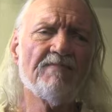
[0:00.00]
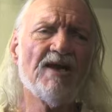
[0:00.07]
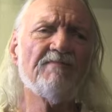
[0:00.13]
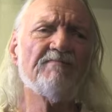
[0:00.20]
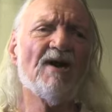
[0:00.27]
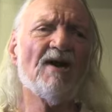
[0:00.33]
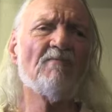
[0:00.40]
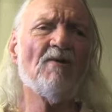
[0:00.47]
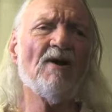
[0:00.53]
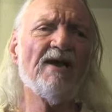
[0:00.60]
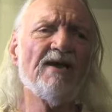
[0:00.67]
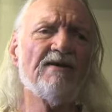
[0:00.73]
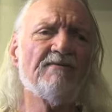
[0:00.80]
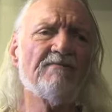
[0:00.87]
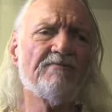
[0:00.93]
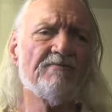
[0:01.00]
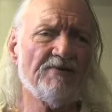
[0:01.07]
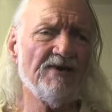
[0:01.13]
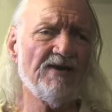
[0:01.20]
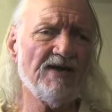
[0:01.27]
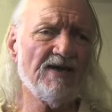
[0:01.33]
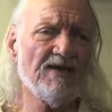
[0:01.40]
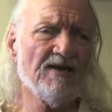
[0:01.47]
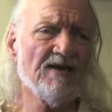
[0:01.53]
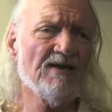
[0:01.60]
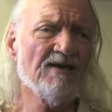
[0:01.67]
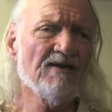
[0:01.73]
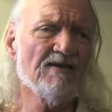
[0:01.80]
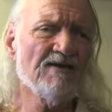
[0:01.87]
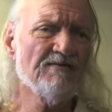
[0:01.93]
pay my way in free
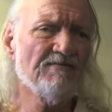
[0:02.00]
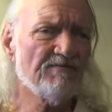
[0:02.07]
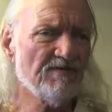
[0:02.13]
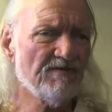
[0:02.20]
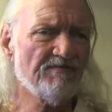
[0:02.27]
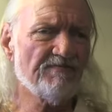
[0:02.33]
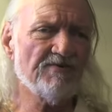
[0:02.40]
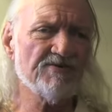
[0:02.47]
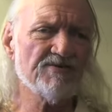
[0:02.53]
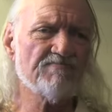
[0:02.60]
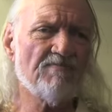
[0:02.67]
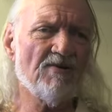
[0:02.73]
for the first